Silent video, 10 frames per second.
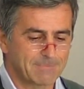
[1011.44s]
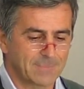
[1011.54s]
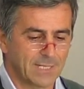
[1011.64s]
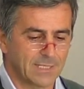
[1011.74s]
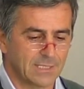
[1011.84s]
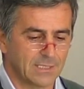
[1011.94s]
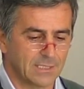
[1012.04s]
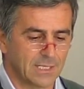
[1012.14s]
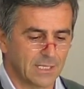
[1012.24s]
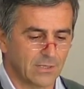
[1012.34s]
and
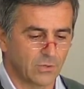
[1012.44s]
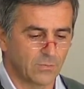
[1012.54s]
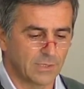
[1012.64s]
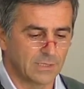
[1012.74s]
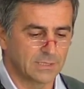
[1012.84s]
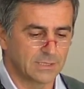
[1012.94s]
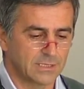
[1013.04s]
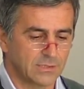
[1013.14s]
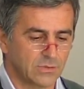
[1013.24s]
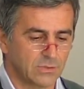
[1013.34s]
I hope
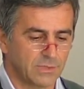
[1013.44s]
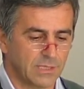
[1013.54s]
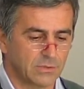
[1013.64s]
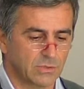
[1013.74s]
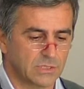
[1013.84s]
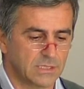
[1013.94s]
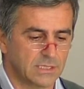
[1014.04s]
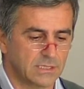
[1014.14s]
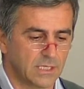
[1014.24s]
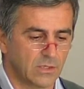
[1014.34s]
you'll be able to
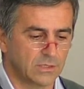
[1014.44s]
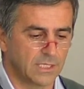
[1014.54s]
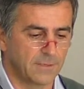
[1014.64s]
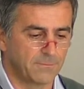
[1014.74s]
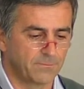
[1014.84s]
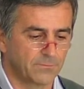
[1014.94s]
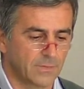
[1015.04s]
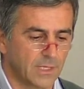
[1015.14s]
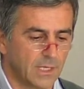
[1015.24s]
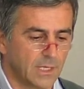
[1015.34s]
see it now. There.
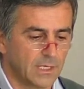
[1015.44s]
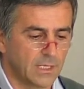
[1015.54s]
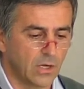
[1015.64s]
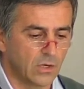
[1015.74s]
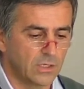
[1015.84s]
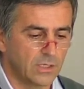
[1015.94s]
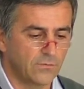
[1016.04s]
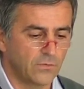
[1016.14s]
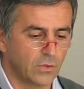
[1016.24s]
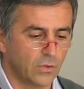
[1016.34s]
Now,
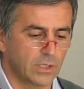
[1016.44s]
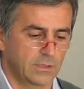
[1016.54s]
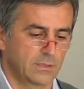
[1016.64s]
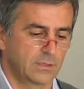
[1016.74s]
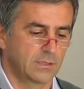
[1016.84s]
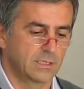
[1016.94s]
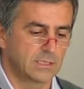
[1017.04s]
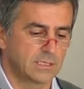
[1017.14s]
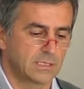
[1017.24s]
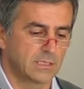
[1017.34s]
if you look at it, this
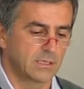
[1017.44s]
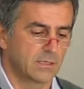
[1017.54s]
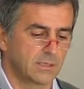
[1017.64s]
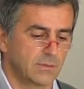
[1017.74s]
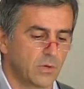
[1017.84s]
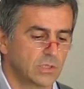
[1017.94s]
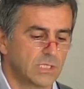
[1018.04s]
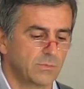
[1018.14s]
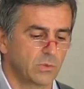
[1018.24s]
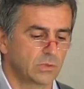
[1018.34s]
is the most
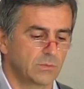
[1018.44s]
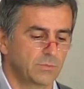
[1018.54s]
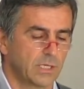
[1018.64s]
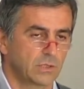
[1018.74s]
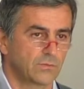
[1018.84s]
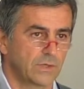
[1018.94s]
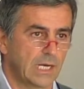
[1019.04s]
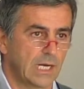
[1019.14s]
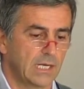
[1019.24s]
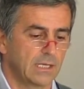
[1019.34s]
important part of
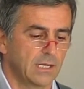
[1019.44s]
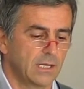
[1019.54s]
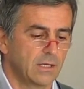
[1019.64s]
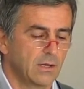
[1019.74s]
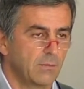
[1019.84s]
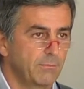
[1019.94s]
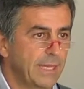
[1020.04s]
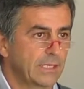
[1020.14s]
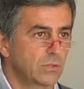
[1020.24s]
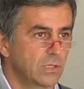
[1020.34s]
our eye.
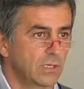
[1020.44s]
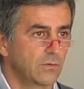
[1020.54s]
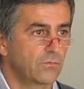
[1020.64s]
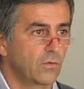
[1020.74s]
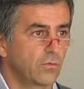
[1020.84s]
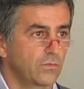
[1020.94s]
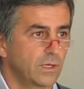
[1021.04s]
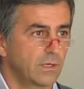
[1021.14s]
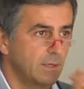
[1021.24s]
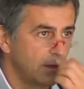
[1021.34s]
Macula,
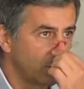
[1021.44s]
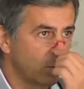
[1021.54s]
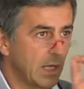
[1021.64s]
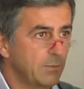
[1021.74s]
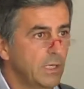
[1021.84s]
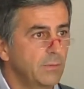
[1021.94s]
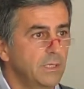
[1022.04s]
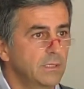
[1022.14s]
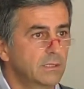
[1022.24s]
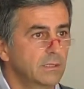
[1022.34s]
fovea. 1
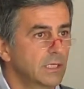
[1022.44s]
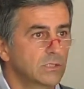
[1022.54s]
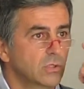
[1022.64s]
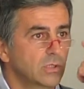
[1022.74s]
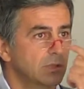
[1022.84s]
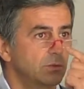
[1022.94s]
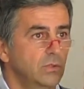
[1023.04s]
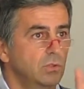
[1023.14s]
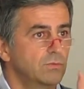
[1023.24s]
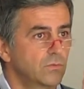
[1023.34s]
millimeter, that's all that we
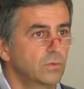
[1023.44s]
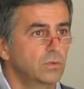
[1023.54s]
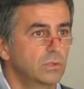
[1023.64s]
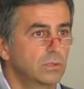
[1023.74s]
use for good